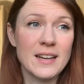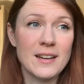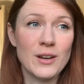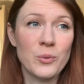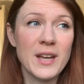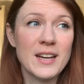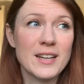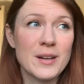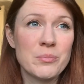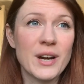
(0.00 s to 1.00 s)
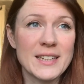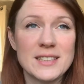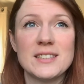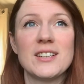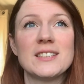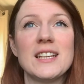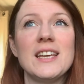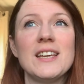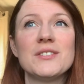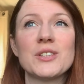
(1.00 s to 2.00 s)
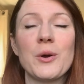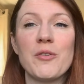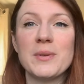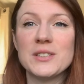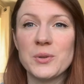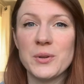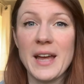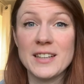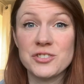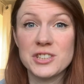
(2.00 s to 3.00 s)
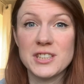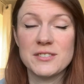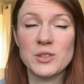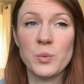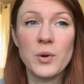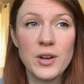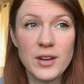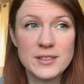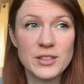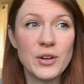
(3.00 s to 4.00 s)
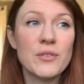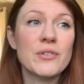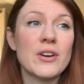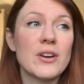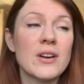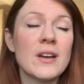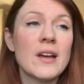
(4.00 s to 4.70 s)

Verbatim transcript: Uh, we had a practice nurse leave, so I've been doing extra shifts at work to cover.